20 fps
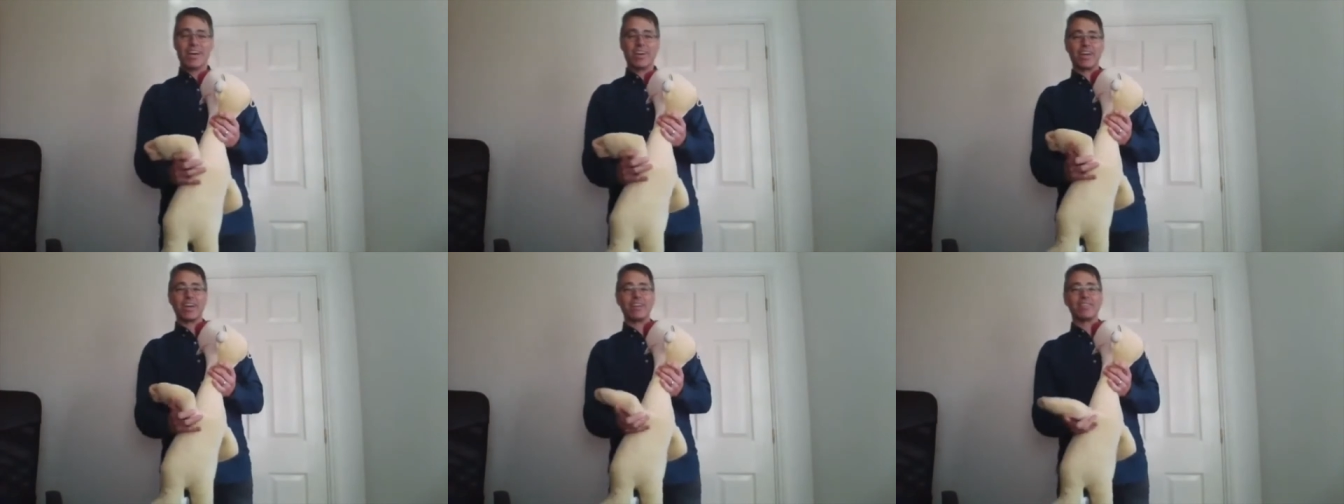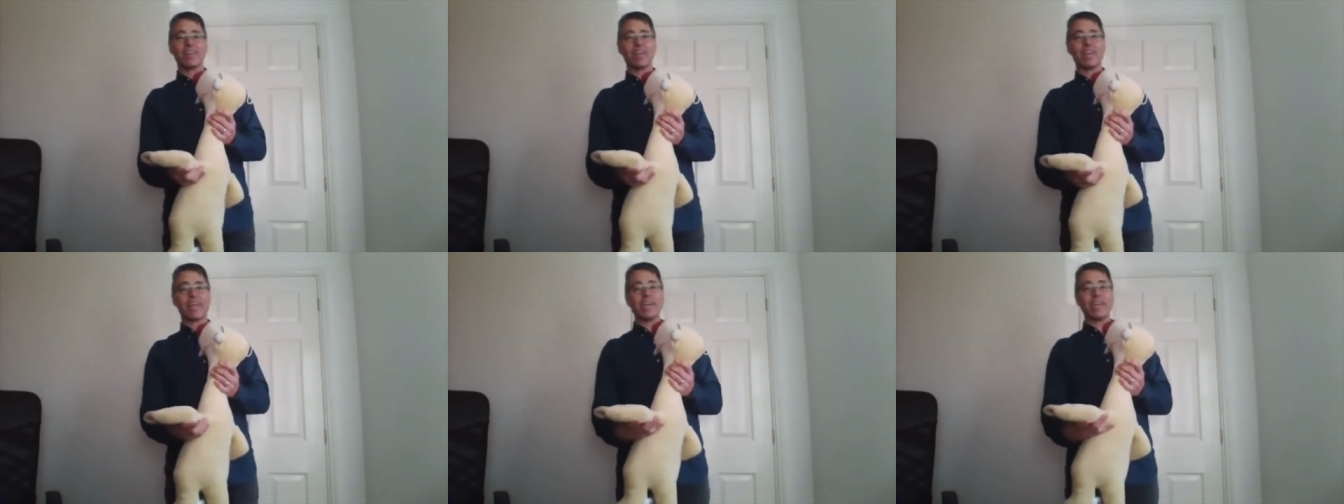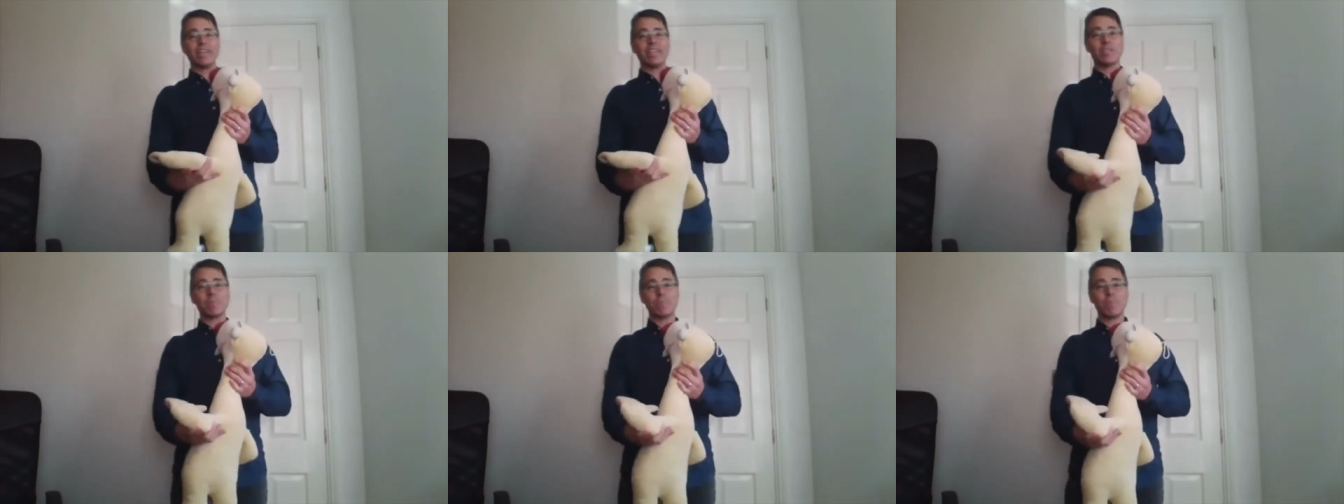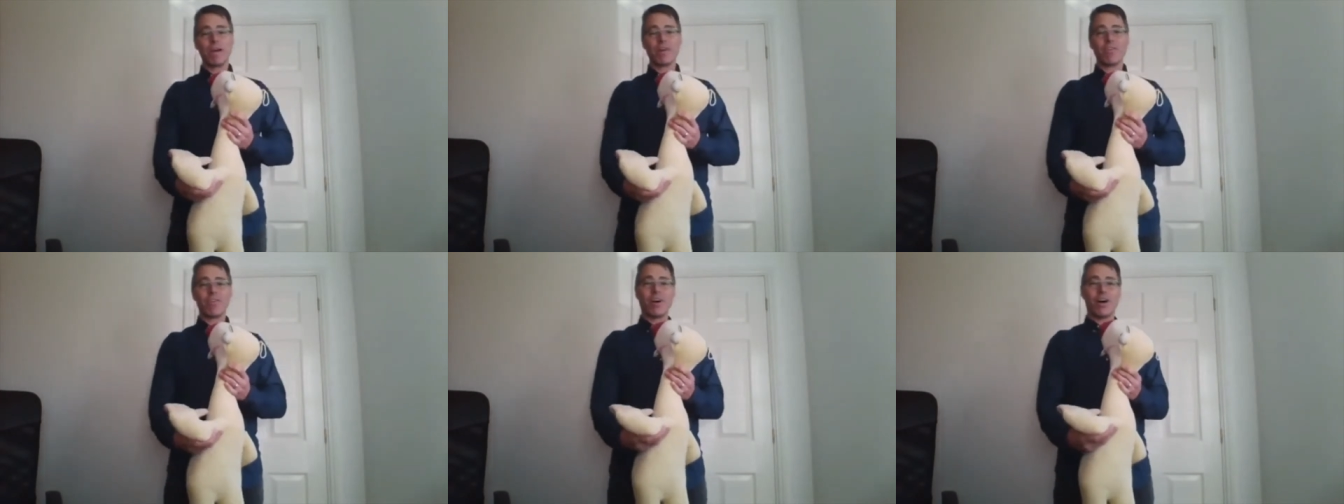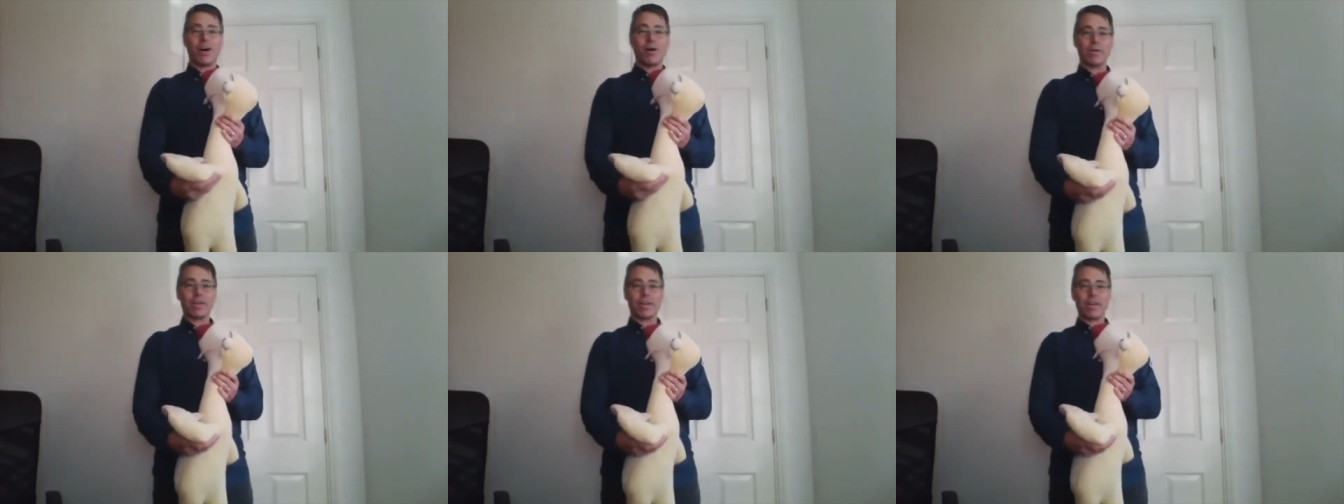Okay, so ladies, spare
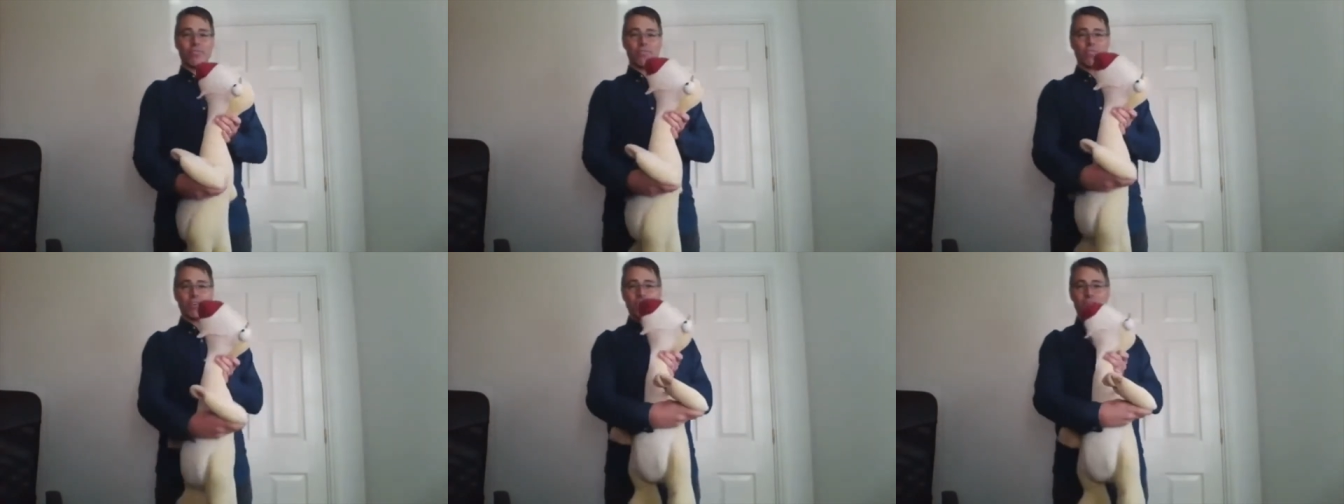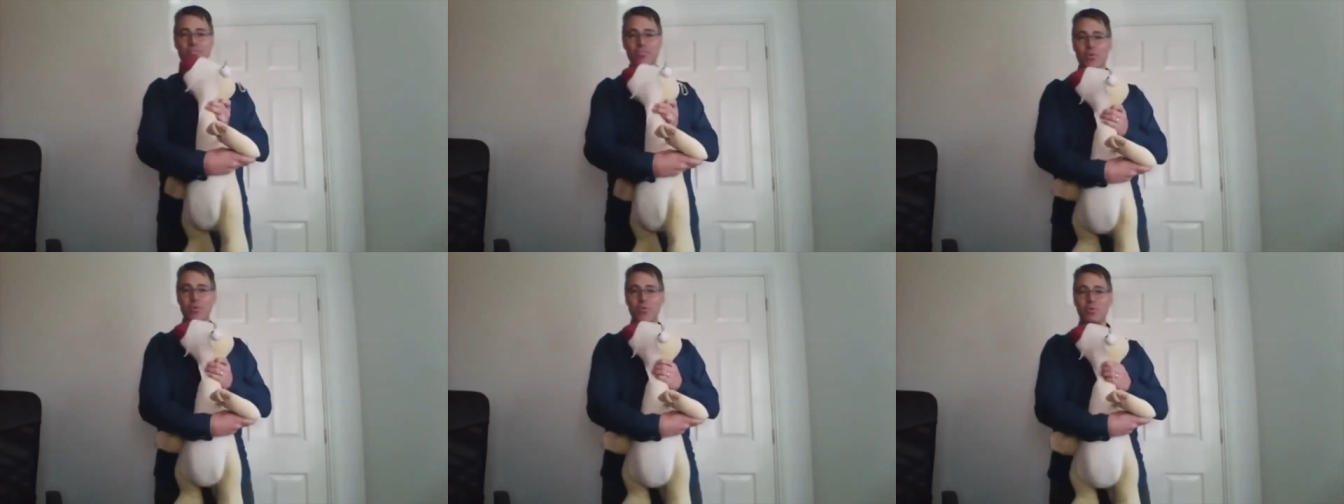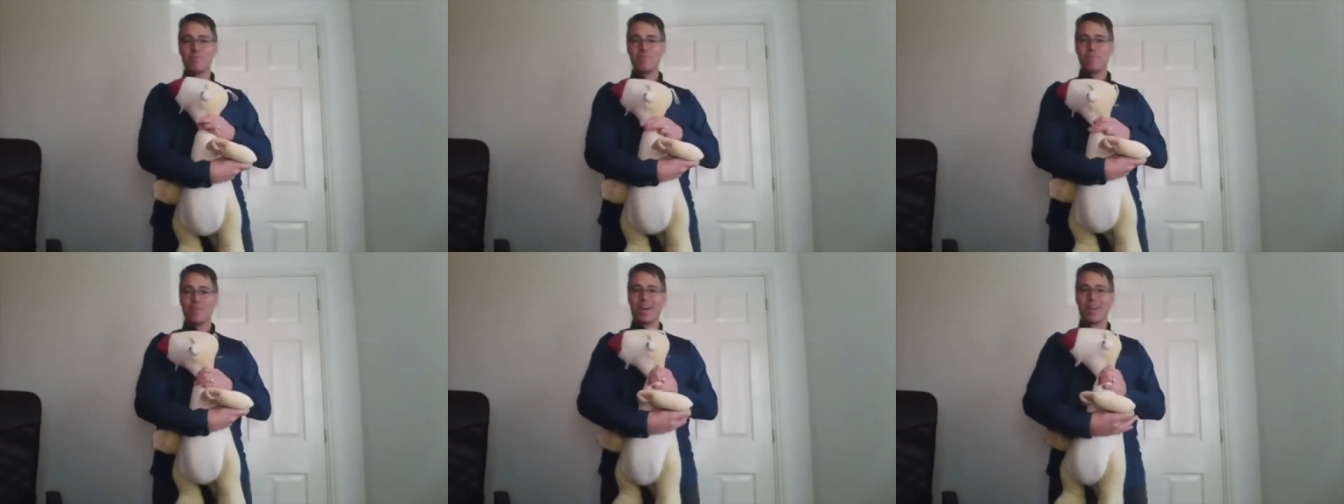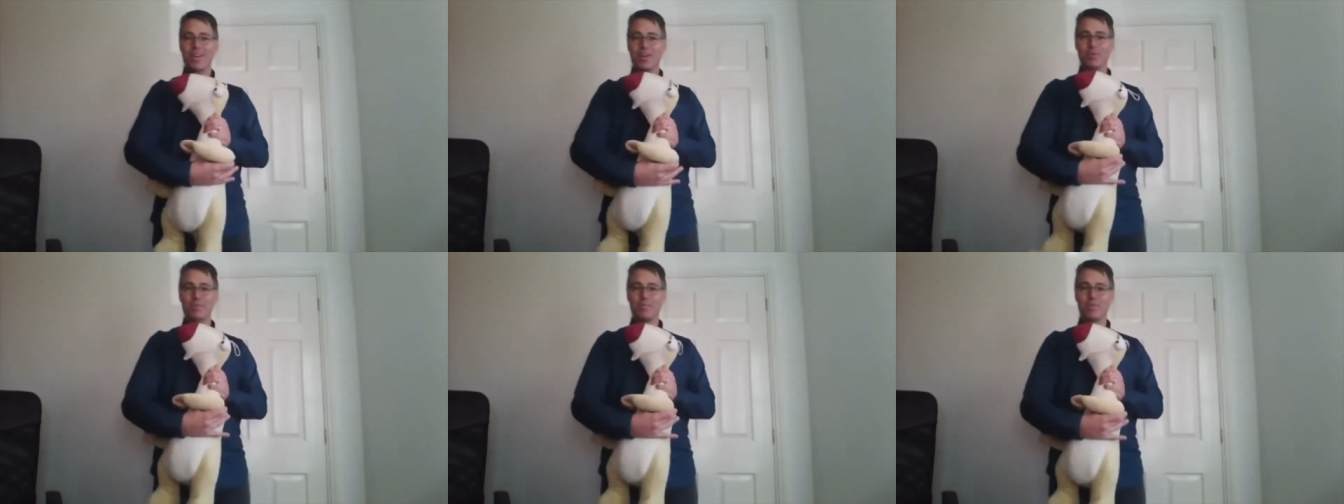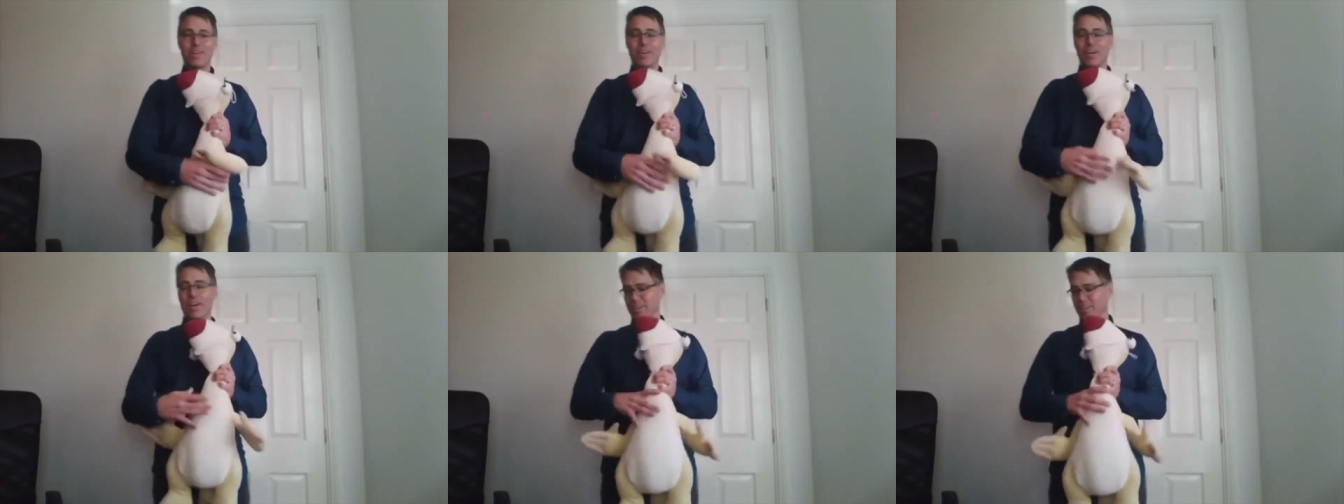arm, okay? First of all, hello,
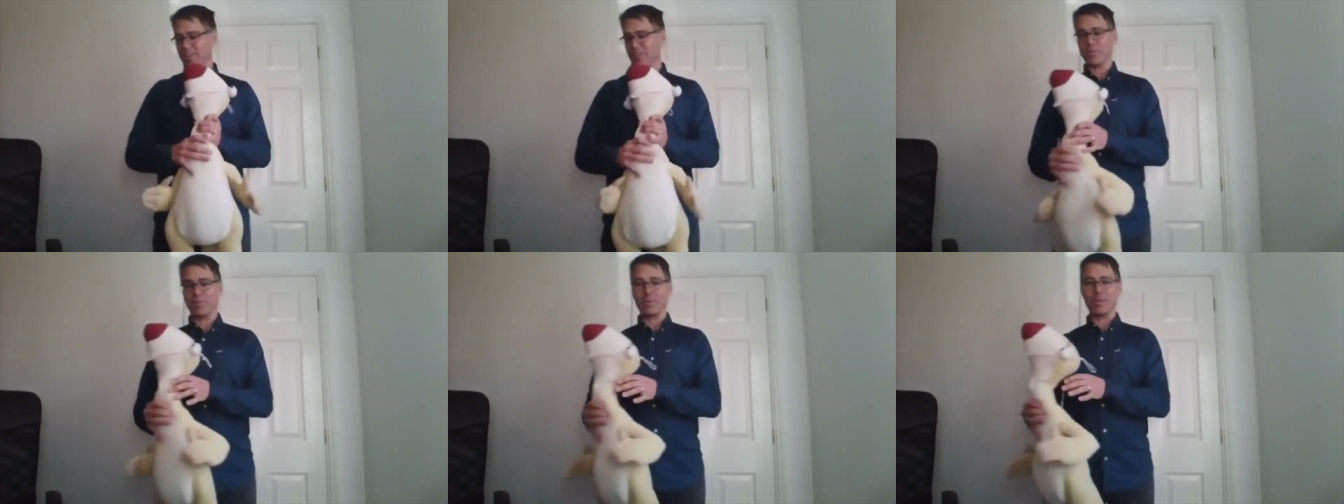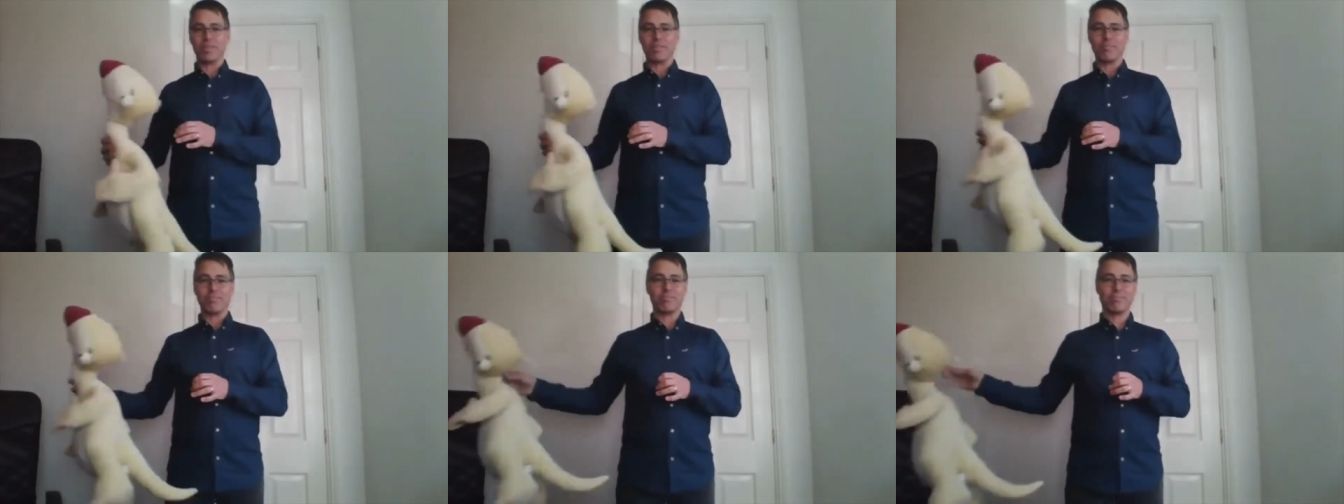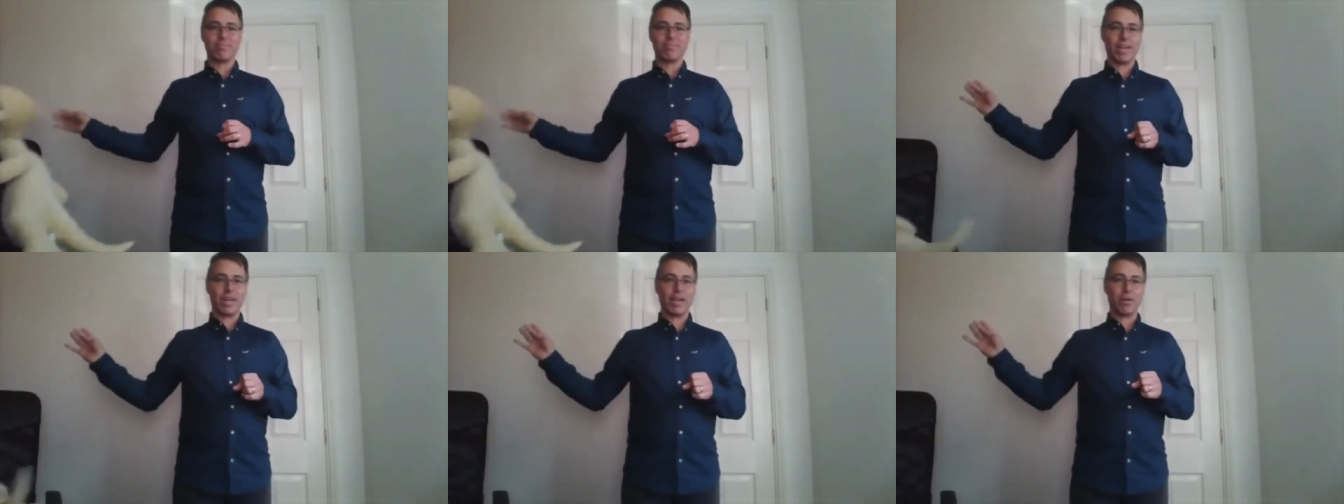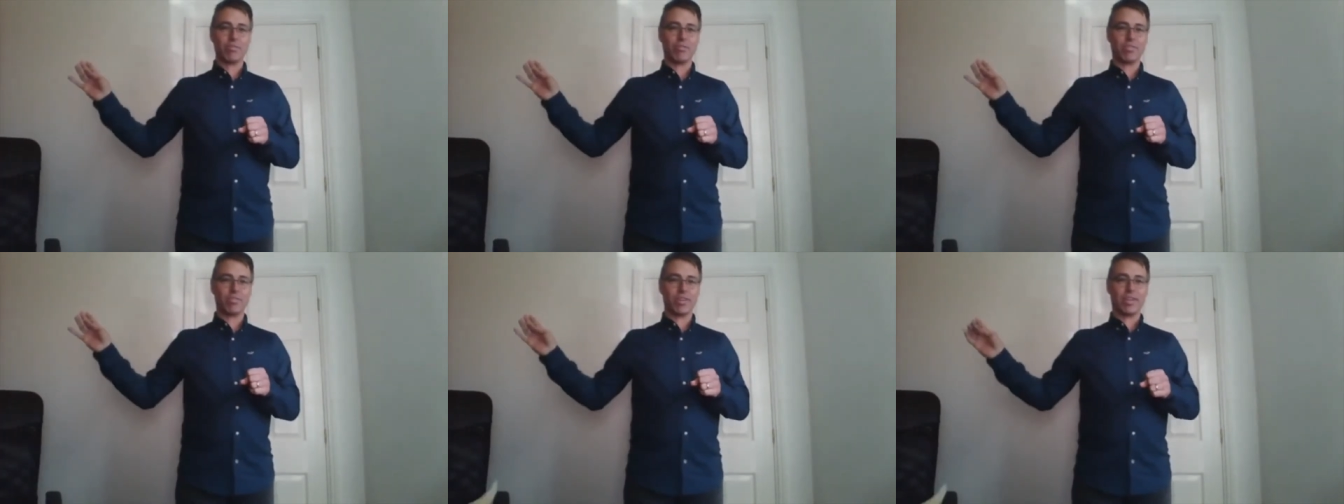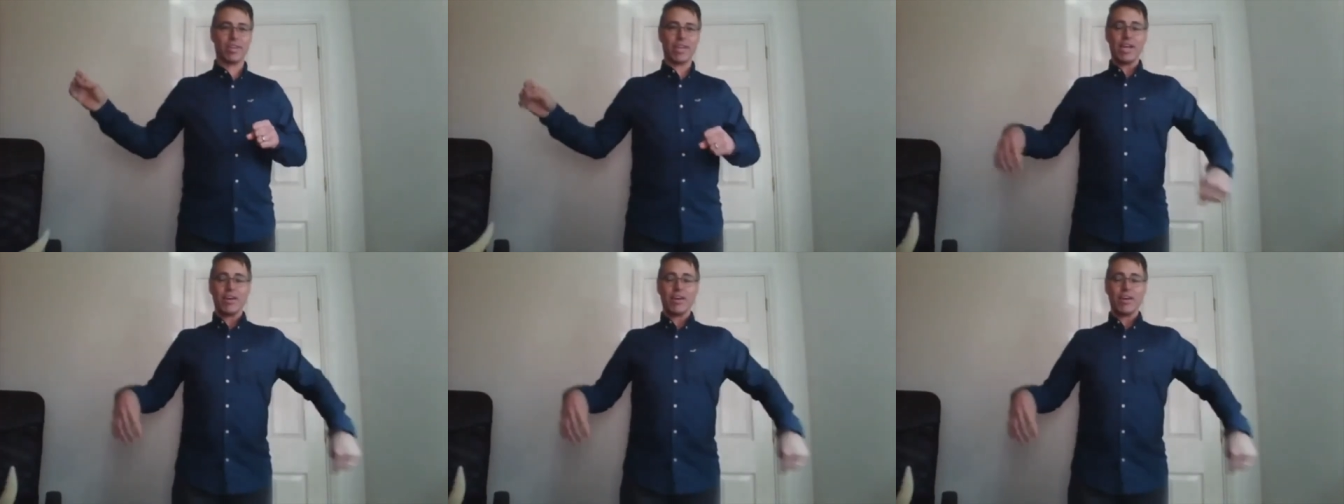I can do it with I'll sit.